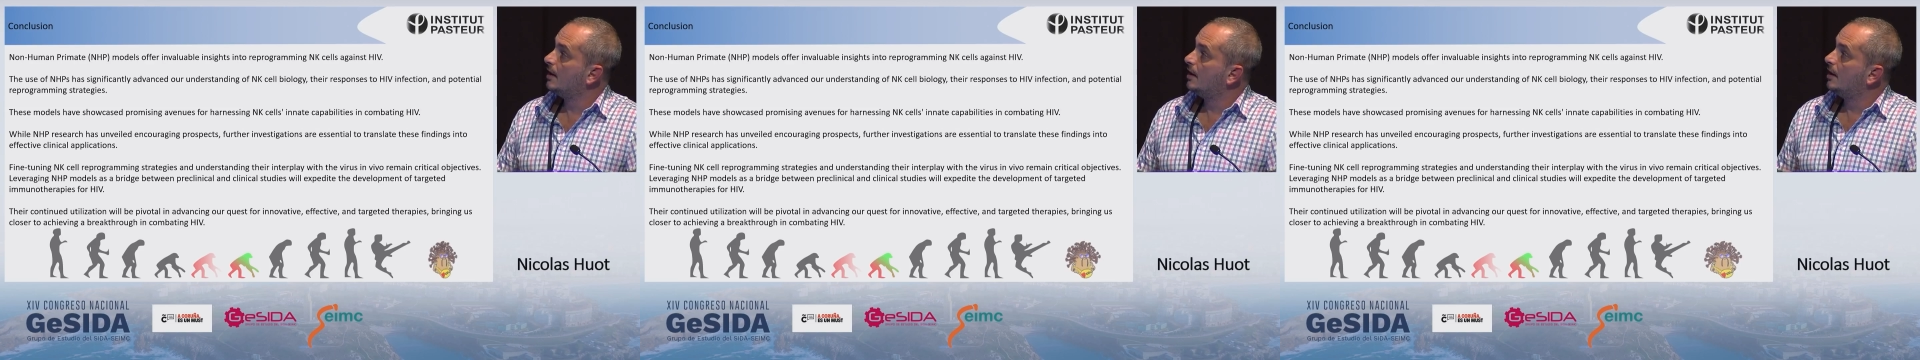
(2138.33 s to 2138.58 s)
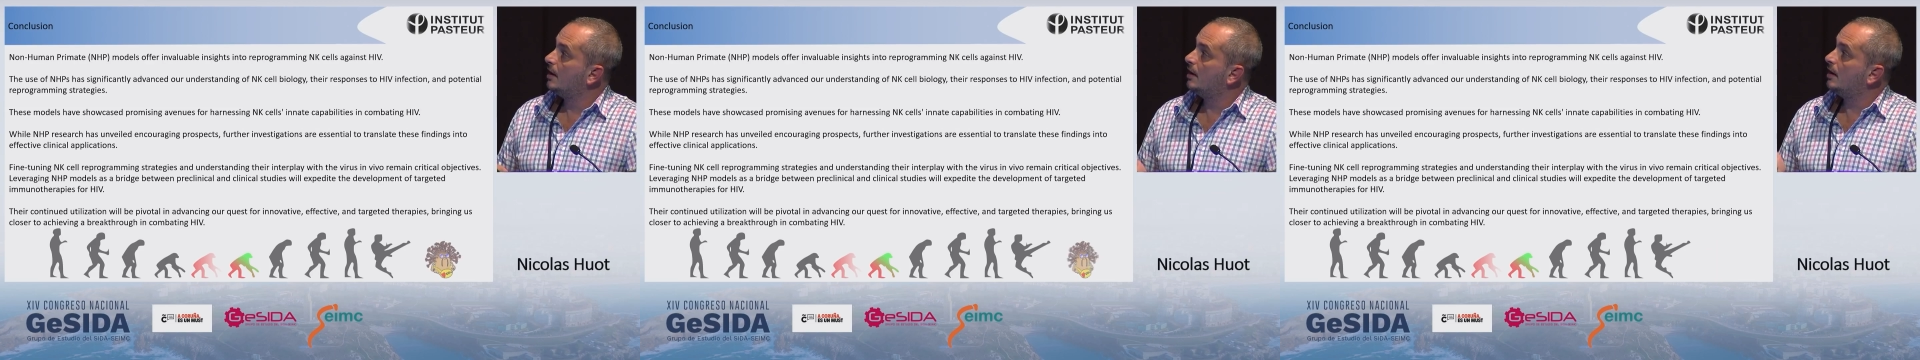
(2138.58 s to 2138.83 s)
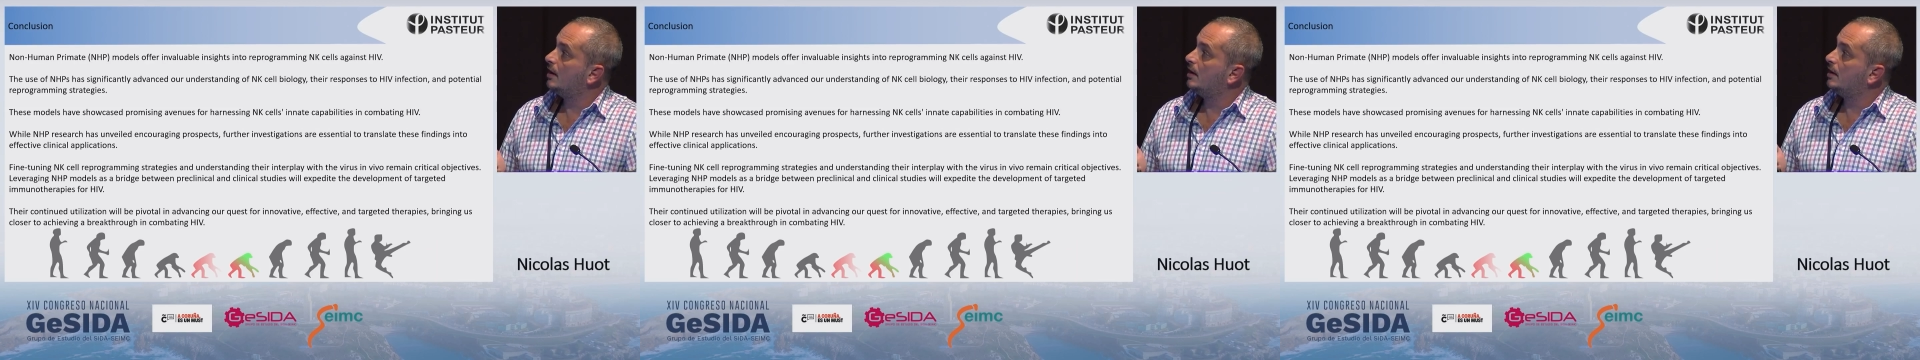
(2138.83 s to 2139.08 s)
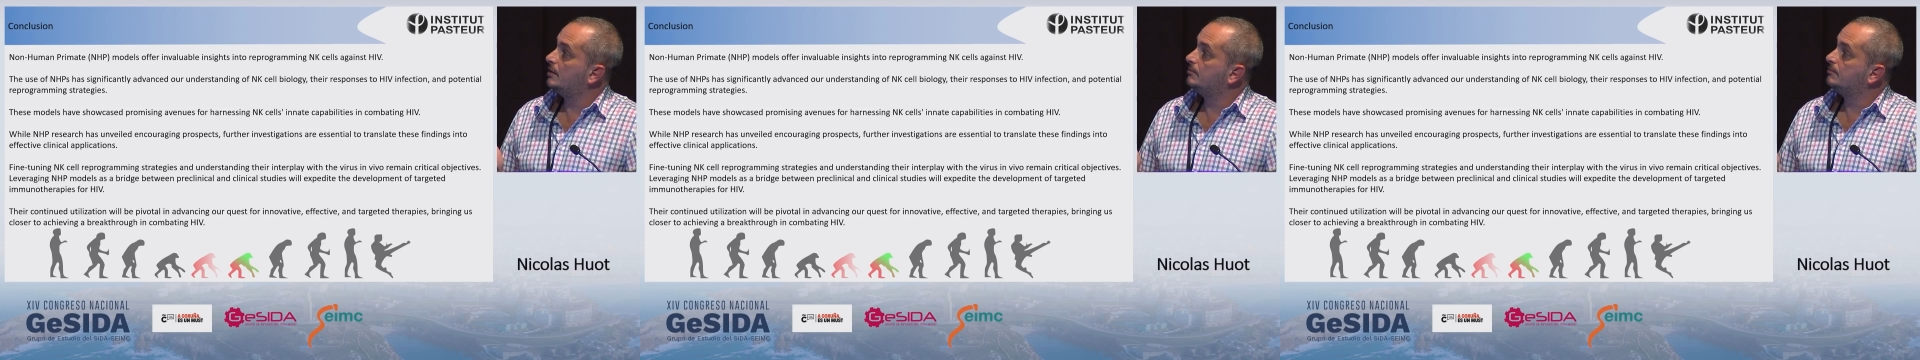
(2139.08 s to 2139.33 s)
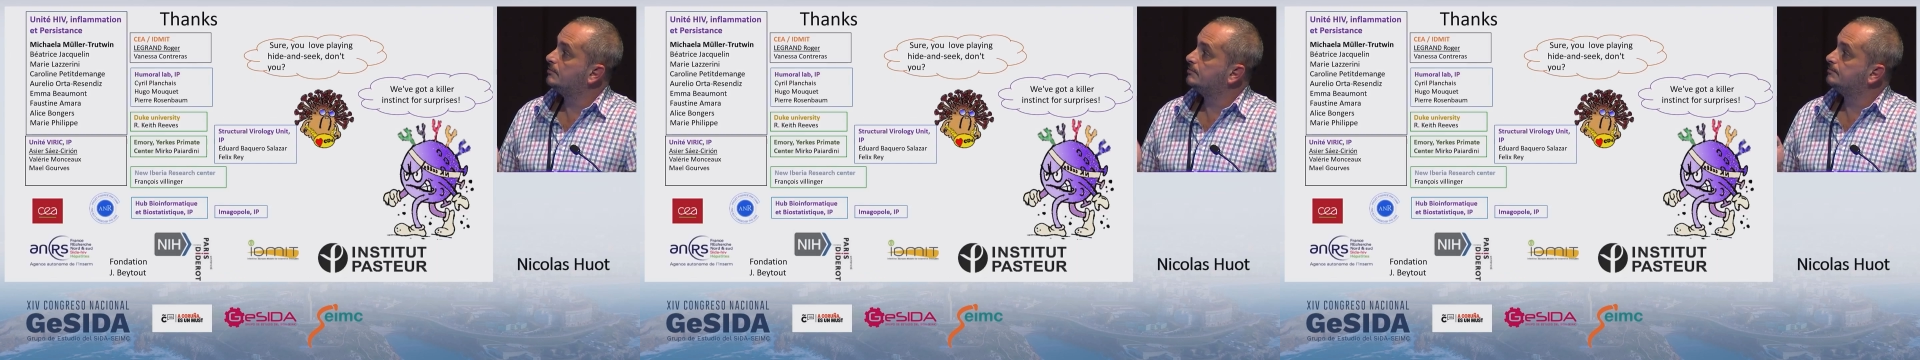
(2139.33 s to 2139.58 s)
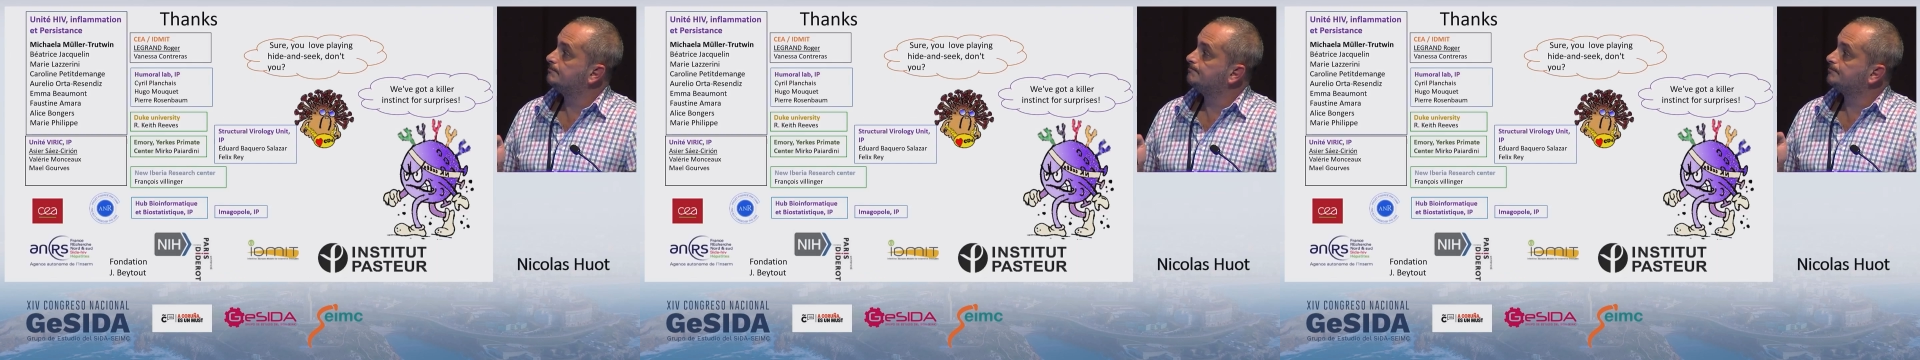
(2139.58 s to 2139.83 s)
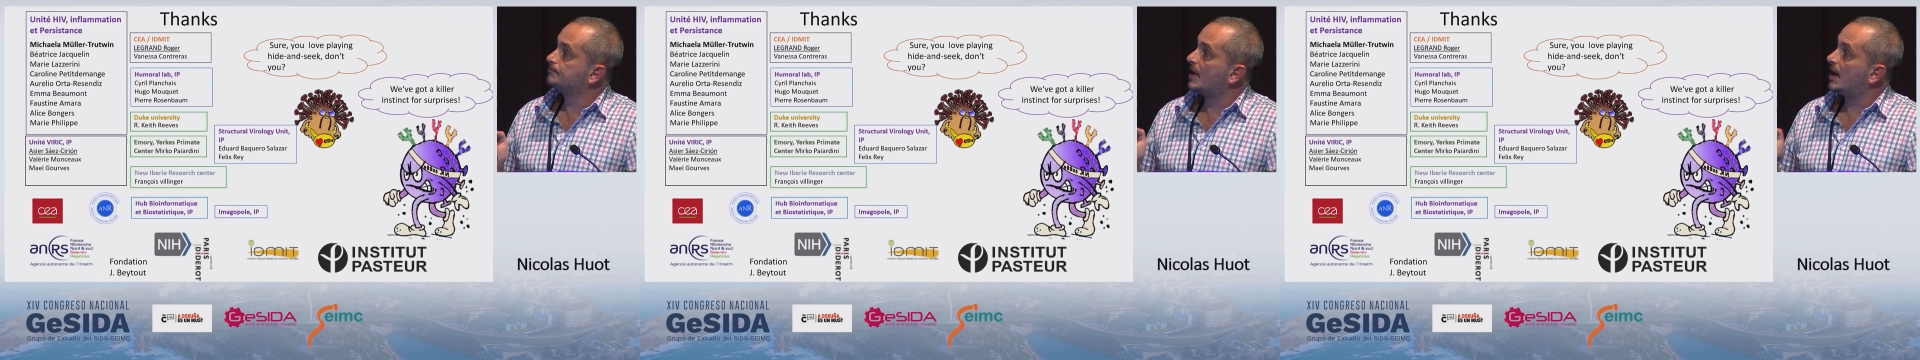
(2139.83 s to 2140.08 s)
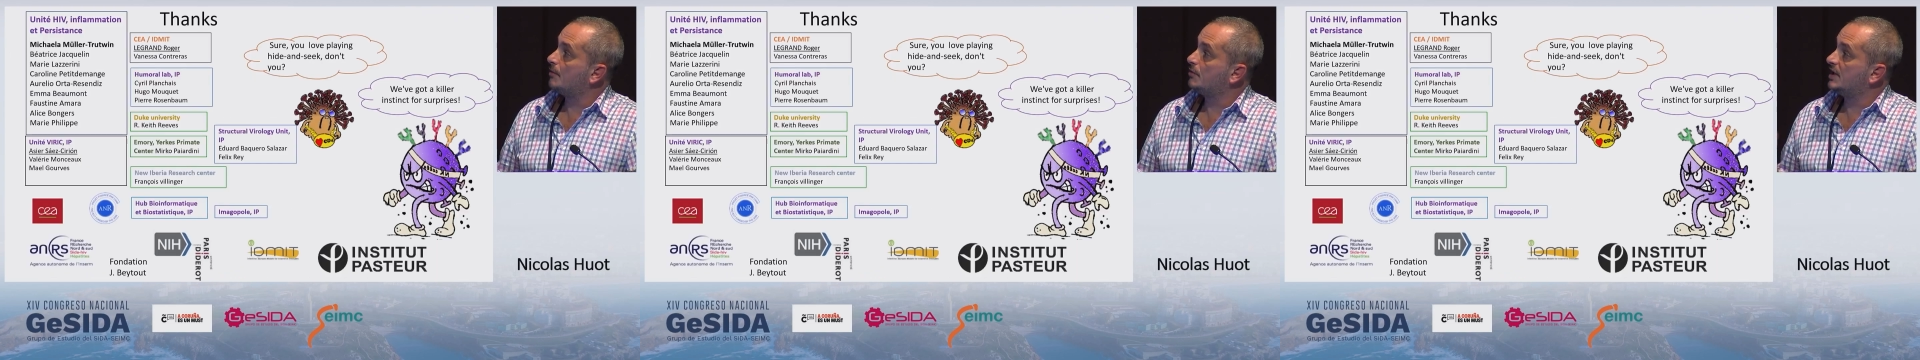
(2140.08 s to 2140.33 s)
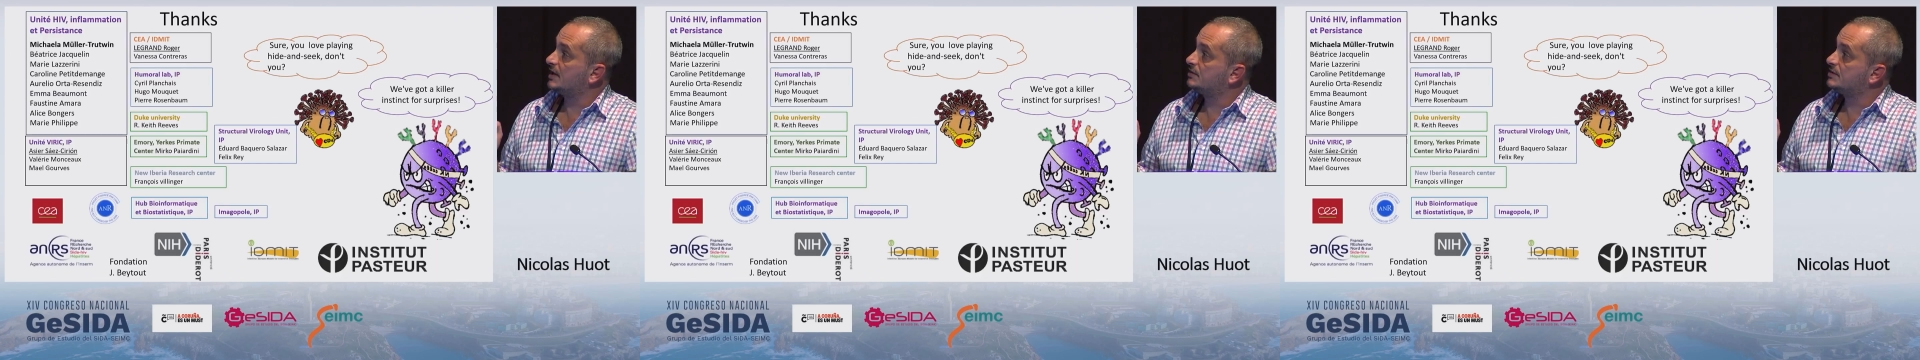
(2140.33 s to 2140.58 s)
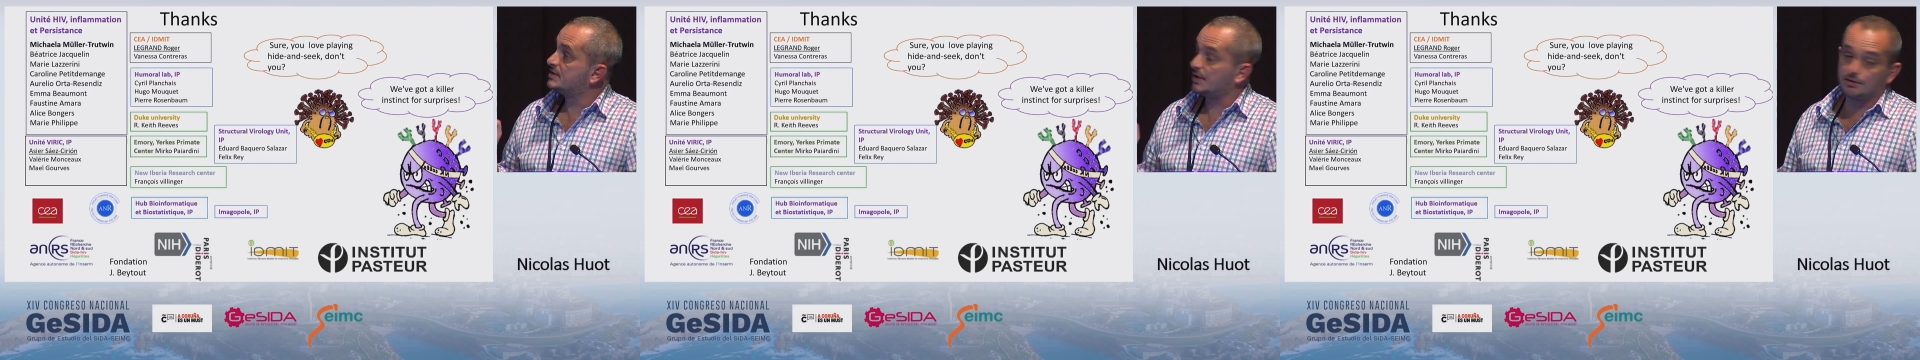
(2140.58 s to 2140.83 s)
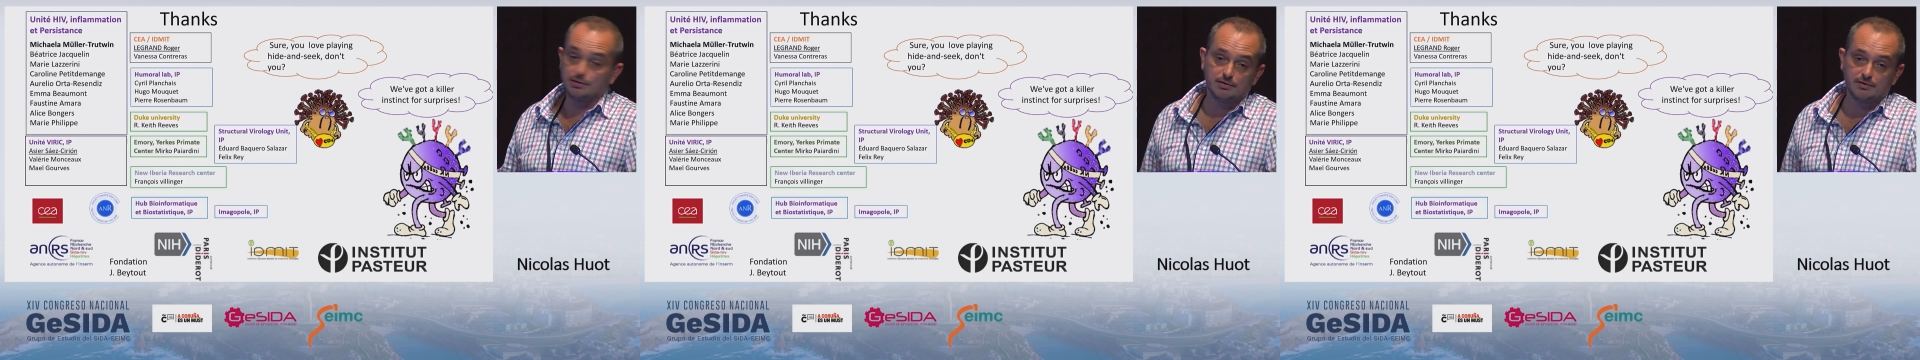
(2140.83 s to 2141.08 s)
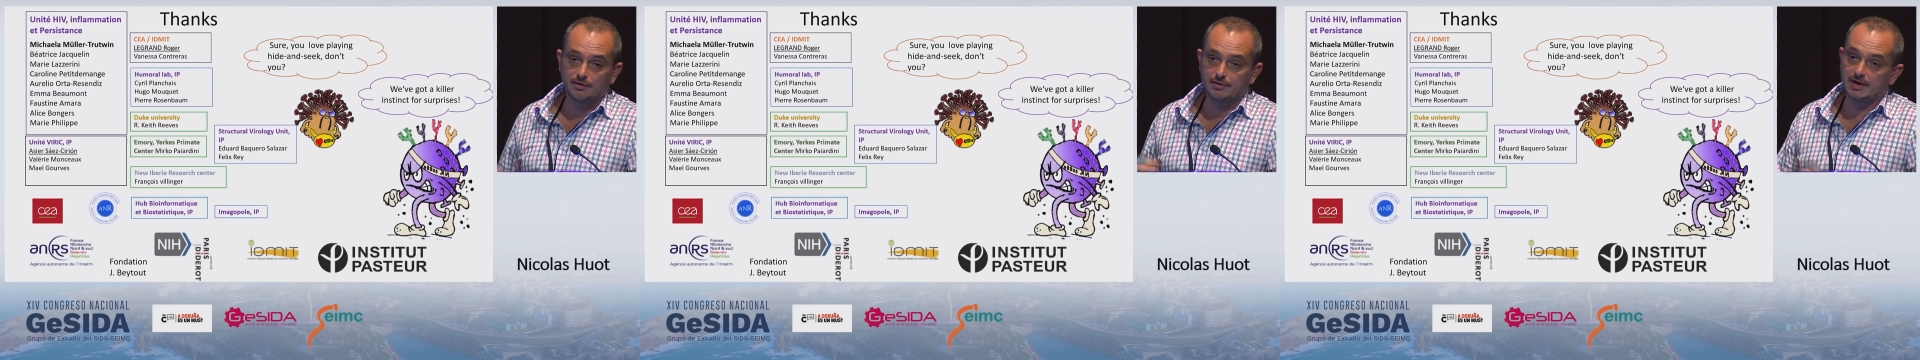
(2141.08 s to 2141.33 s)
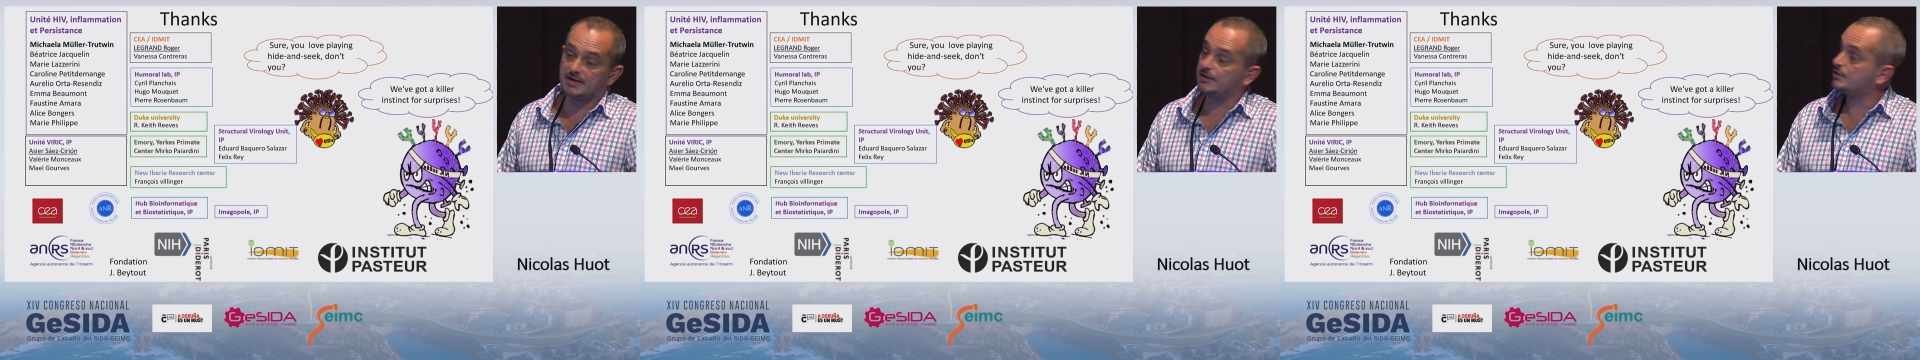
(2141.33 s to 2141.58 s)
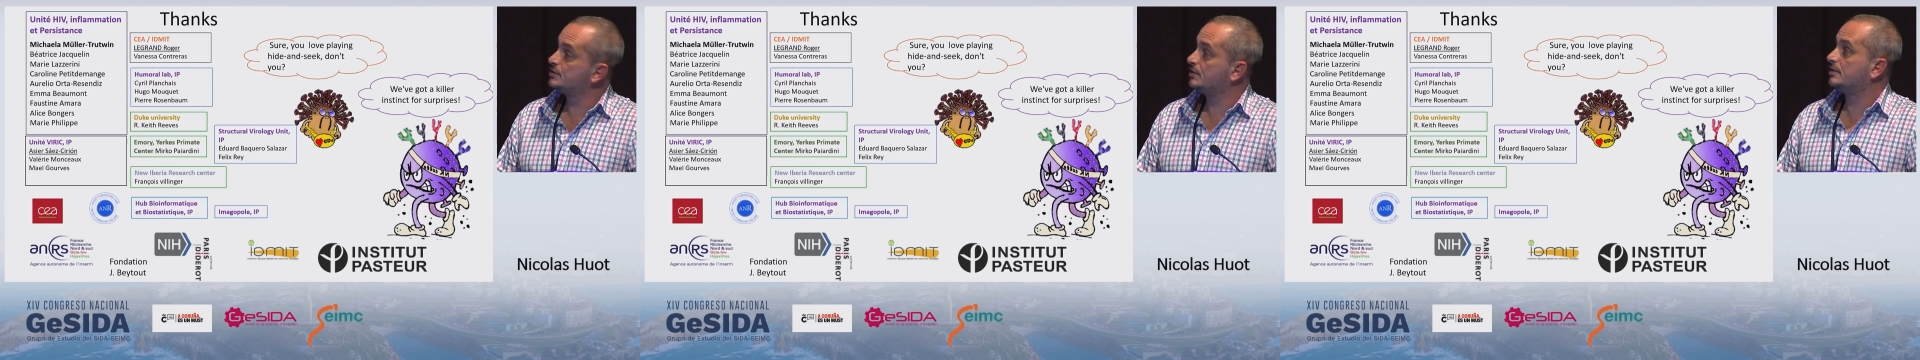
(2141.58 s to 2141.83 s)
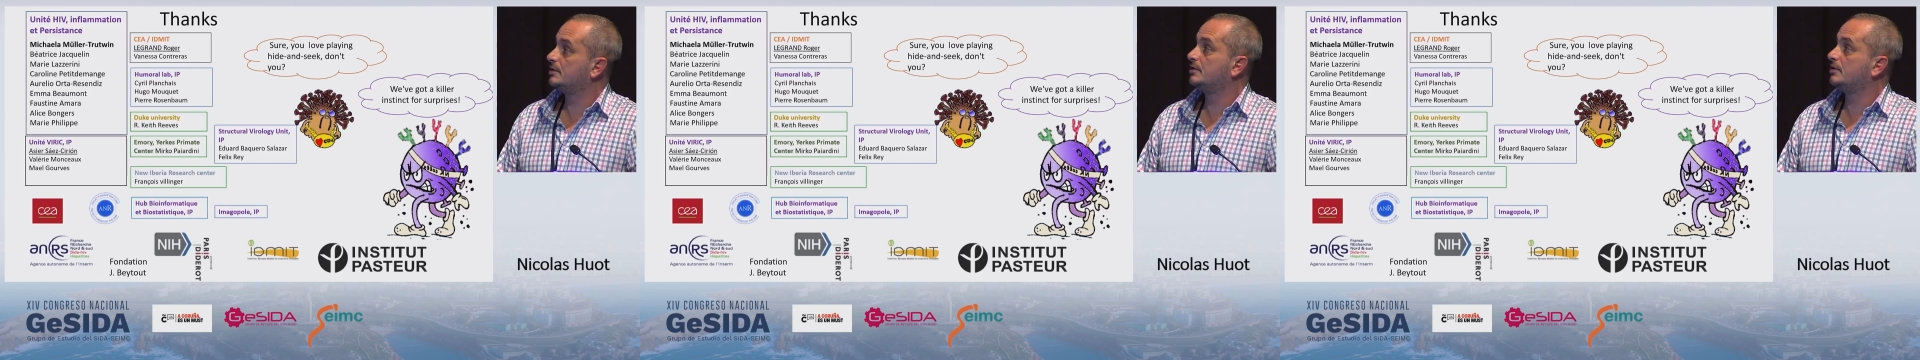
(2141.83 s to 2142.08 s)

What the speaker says: I would like to thank you for your attention,